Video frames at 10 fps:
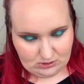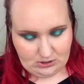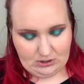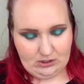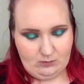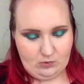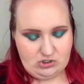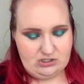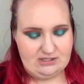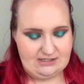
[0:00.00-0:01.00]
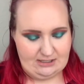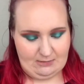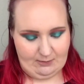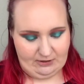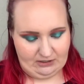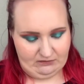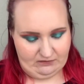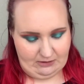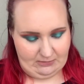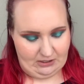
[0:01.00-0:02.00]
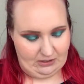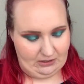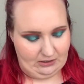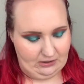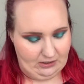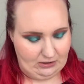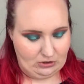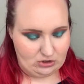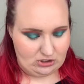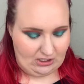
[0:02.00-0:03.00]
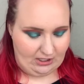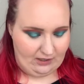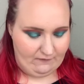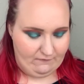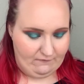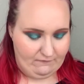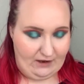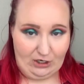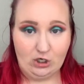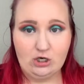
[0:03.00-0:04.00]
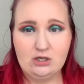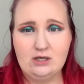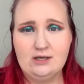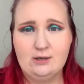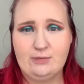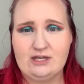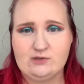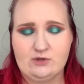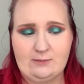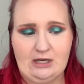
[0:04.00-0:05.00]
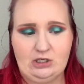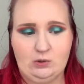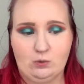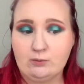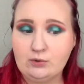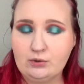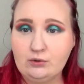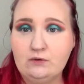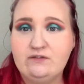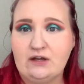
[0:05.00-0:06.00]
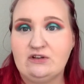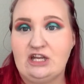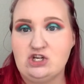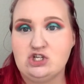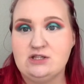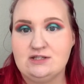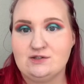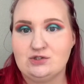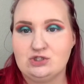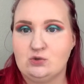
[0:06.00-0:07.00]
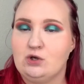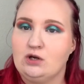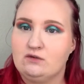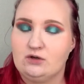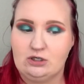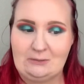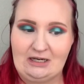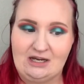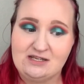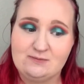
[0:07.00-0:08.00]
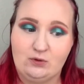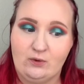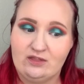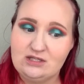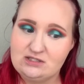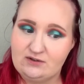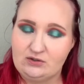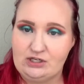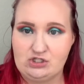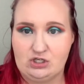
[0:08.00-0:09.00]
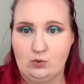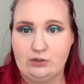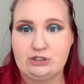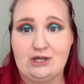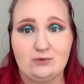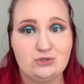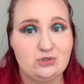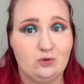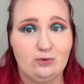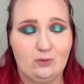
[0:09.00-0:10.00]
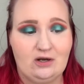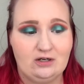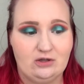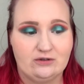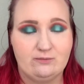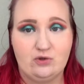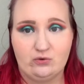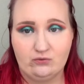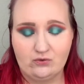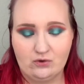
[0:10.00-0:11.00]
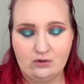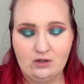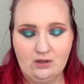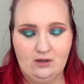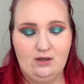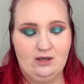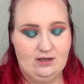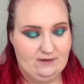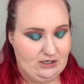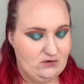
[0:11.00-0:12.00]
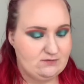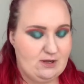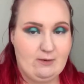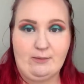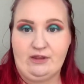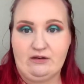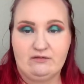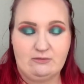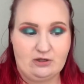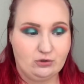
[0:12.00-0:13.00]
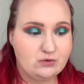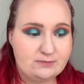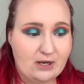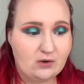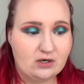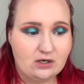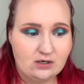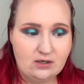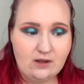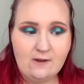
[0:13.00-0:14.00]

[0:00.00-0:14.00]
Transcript: which is the Maybelline Fit Me in the shade Fair, because with my normal foundation, this is too dark for under my eyes, but with this foundation, it worked out super well and it looked beautiful. And then I used my Maybelline Fit Me Loose Powder.